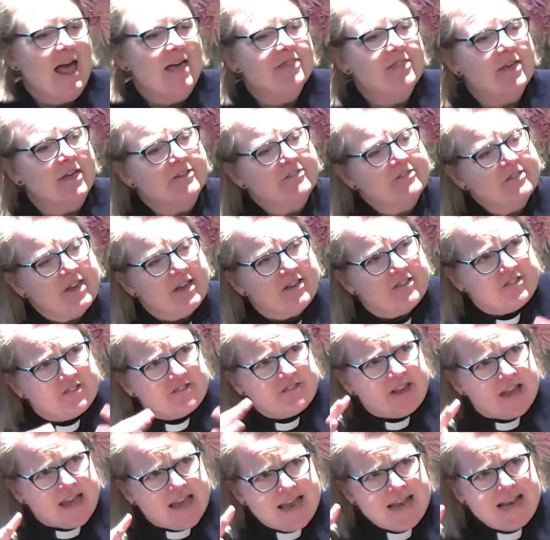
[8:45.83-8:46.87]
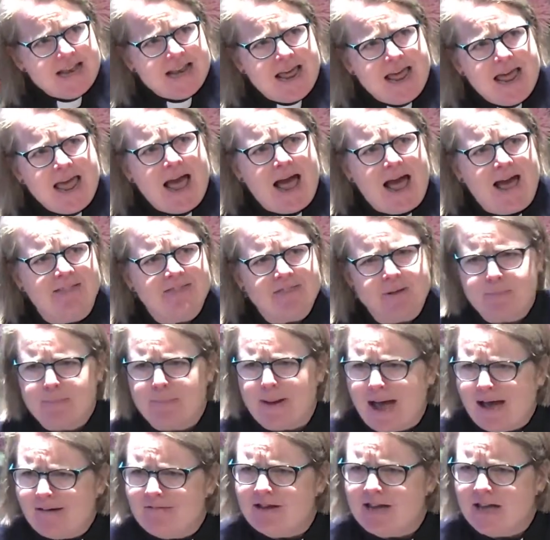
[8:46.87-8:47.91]
that sin and the
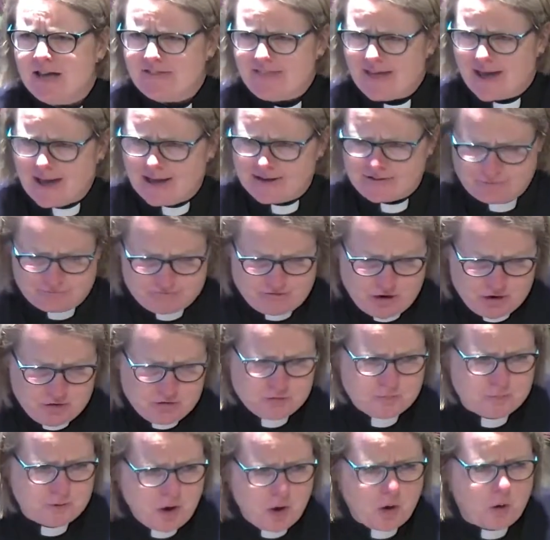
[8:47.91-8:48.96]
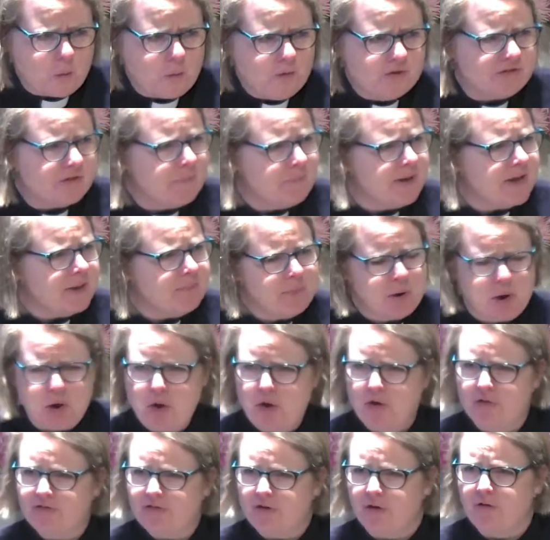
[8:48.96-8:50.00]
barrier, that roadblock, was a big
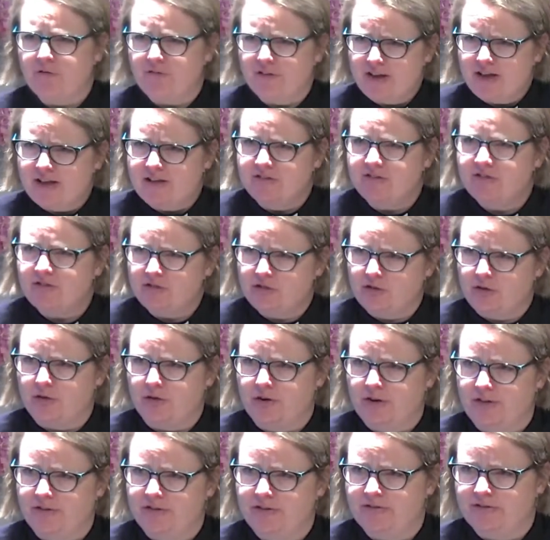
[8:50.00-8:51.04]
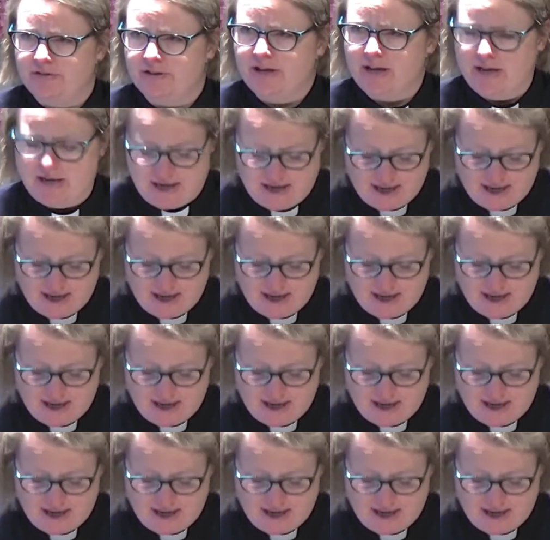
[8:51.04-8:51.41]
part of his choice.